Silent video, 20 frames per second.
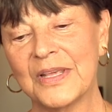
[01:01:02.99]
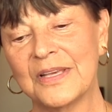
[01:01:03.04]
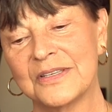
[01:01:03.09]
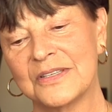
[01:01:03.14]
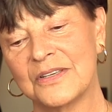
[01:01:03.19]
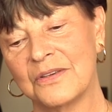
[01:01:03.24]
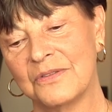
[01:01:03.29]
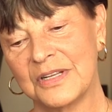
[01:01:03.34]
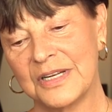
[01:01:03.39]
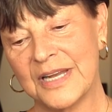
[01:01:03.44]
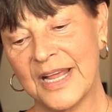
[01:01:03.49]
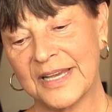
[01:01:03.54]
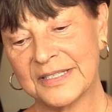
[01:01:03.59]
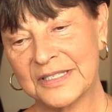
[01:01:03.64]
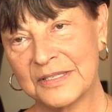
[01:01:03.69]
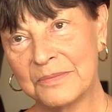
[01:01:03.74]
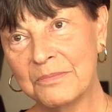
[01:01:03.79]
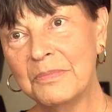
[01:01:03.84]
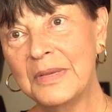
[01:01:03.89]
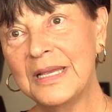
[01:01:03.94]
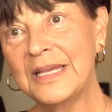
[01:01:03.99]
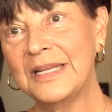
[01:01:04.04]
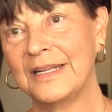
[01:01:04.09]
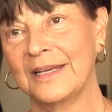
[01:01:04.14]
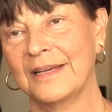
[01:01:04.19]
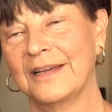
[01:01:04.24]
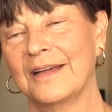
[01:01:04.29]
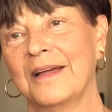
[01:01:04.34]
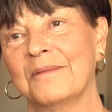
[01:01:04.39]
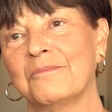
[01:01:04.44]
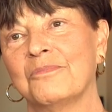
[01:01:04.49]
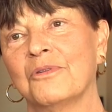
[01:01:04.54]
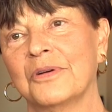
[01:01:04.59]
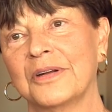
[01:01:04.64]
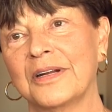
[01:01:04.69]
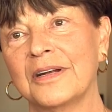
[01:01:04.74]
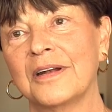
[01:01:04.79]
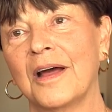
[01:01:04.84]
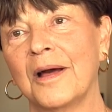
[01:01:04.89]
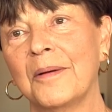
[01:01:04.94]
So the next meeting, I
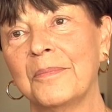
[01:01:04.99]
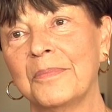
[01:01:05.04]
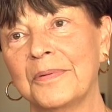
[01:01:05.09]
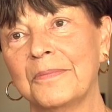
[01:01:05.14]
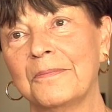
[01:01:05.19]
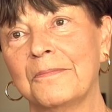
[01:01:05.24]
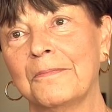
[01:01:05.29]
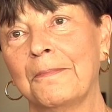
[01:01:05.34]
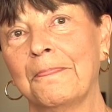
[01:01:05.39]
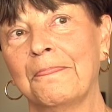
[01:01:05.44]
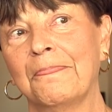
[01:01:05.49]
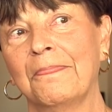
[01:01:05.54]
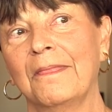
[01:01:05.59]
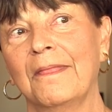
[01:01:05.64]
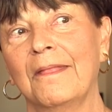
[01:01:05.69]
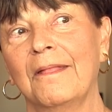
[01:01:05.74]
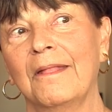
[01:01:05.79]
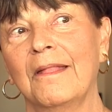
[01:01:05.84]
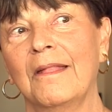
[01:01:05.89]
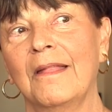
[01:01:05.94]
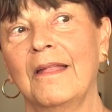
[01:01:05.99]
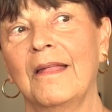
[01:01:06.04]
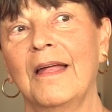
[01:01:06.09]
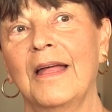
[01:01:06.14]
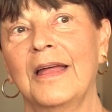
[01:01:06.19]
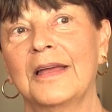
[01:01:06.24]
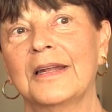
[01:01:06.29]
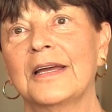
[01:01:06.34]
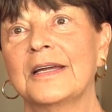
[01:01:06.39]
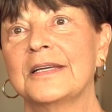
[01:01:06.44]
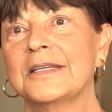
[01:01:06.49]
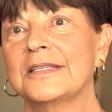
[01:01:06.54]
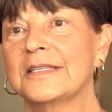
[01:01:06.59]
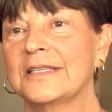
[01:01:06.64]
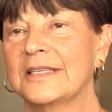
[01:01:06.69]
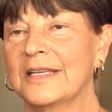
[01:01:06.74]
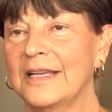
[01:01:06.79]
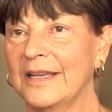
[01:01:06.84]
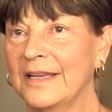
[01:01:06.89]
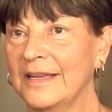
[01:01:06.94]
brought it up. And I
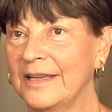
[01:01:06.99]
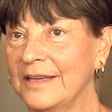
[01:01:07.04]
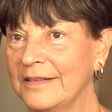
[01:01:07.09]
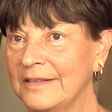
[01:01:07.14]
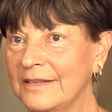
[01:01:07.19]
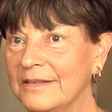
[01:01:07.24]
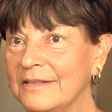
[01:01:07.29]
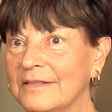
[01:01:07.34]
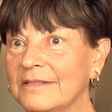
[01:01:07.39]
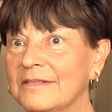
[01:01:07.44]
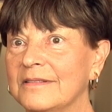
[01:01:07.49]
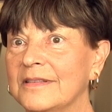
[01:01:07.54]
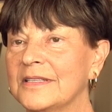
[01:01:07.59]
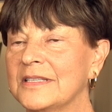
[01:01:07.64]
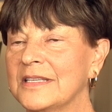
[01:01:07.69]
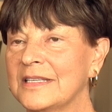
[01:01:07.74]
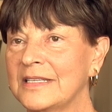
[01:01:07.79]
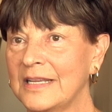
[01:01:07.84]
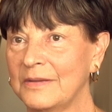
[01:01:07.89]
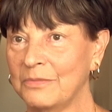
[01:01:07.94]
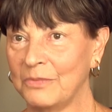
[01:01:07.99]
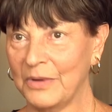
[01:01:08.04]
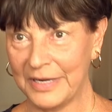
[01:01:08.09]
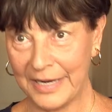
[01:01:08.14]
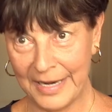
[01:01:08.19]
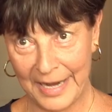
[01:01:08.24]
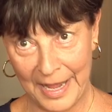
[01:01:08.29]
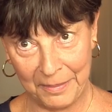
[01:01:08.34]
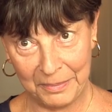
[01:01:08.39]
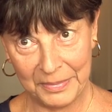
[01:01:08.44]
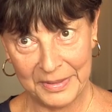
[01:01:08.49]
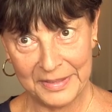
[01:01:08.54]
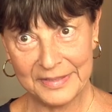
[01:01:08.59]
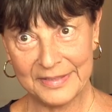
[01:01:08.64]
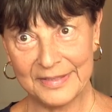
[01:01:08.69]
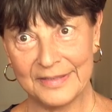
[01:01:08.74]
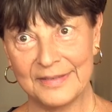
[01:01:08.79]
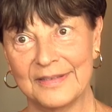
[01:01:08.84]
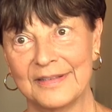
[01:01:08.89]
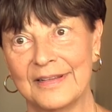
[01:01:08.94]
said, This is what
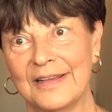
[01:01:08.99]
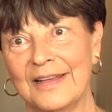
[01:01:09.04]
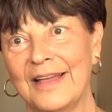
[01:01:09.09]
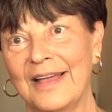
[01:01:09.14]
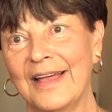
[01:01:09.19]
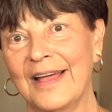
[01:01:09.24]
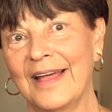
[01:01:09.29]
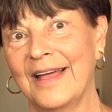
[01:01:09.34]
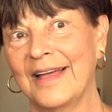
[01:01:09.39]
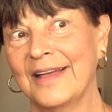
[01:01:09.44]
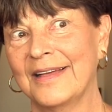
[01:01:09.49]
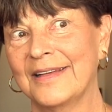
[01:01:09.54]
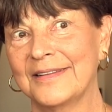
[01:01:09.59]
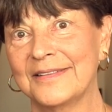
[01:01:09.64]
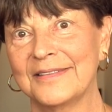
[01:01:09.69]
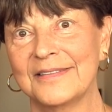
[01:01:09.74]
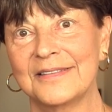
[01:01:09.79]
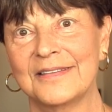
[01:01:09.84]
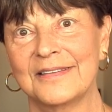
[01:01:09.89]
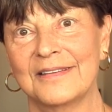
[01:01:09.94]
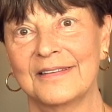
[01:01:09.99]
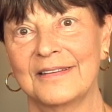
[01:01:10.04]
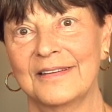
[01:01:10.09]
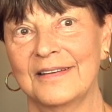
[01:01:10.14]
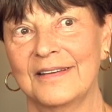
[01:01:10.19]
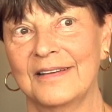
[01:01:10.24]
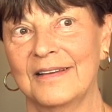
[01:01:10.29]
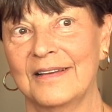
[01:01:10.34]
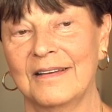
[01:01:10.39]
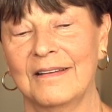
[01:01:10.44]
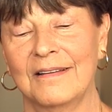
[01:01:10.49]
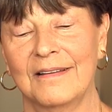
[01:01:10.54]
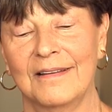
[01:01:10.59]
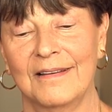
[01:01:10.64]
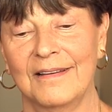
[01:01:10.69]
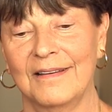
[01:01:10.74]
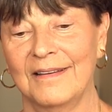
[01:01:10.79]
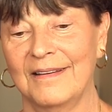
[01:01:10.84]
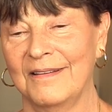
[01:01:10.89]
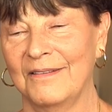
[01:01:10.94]
happened. And
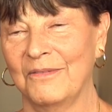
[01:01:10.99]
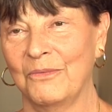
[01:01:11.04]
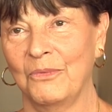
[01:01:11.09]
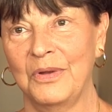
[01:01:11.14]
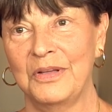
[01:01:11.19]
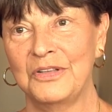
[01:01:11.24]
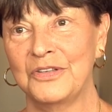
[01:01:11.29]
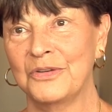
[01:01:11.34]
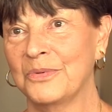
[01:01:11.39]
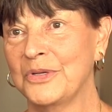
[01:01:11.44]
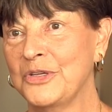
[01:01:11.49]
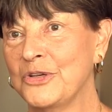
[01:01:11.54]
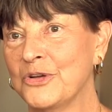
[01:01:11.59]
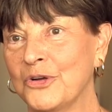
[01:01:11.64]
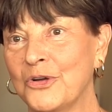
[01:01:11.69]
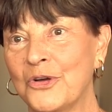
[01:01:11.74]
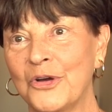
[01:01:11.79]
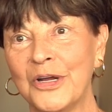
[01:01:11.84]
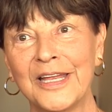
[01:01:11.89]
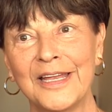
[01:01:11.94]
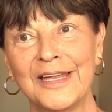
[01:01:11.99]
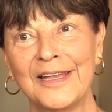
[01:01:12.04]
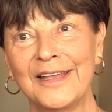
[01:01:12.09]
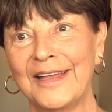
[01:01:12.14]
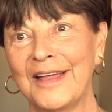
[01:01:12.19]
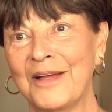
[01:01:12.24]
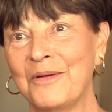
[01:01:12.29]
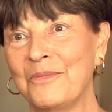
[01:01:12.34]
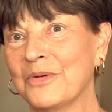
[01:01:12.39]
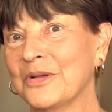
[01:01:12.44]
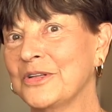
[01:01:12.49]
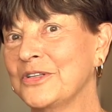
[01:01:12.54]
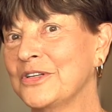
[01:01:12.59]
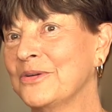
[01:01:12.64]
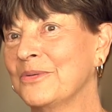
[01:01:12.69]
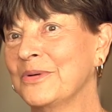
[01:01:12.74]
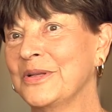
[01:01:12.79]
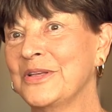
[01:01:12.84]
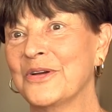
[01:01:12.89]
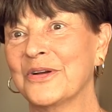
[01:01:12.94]
we're doing your cooking and we're
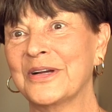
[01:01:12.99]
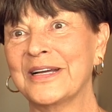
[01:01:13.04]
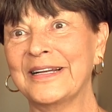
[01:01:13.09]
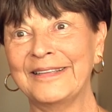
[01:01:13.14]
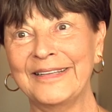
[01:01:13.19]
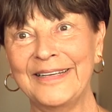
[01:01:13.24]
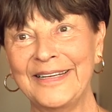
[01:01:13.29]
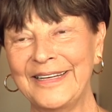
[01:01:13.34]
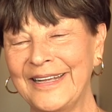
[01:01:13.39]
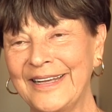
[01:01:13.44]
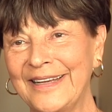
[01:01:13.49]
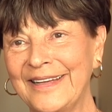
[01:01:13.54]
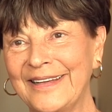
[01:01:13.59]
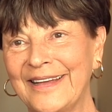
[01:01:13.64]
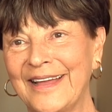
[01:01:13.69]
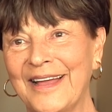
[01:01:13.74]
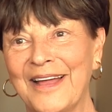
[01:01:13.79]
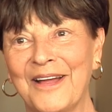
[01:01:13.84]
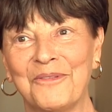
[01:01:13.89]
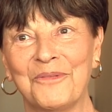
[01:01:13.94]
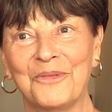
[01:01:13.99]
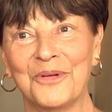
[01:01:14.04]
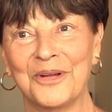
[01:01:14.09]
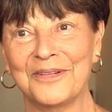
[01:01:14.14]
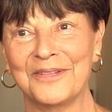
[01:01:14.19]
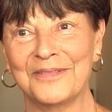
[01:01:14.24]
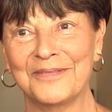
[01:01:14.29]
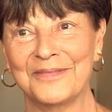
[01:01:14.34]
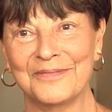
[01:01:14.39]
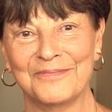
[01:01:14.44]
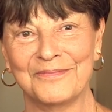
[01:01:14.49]
doing your cleaning and we're